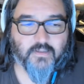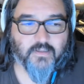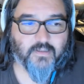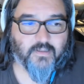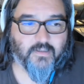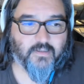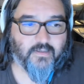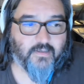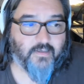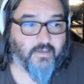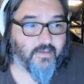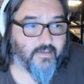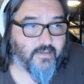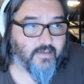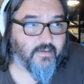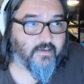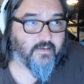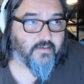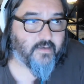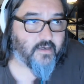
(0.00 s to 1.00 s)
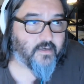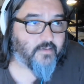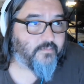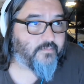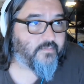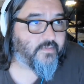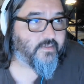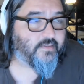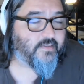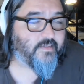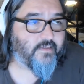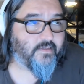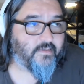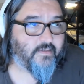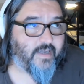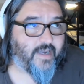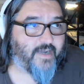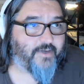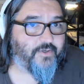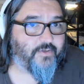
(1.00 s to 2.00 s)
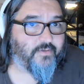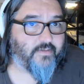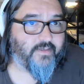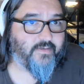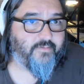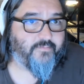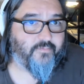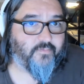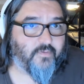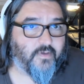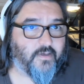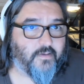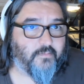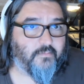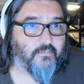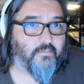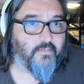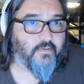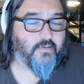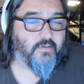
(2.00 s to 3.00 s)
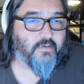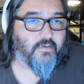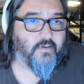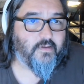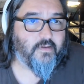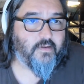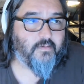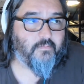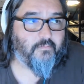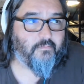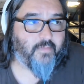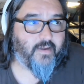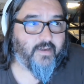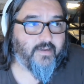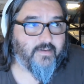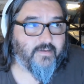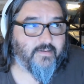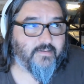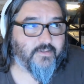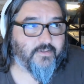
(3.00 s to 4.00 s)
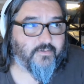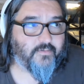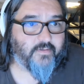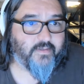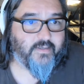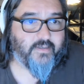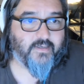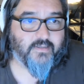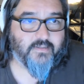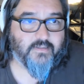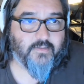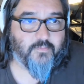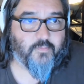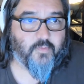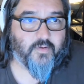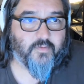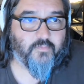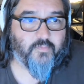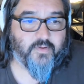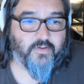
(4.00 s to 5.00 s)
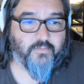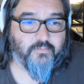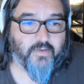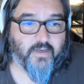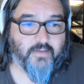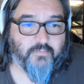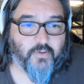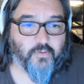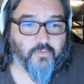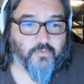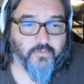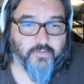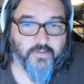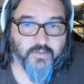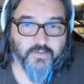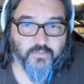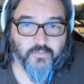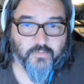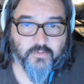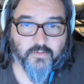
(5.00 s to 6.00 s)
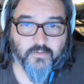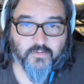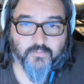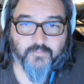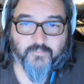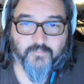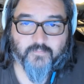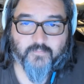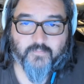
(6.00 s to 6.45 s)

And I think it comes actually from my history as someone with bipolar disorder.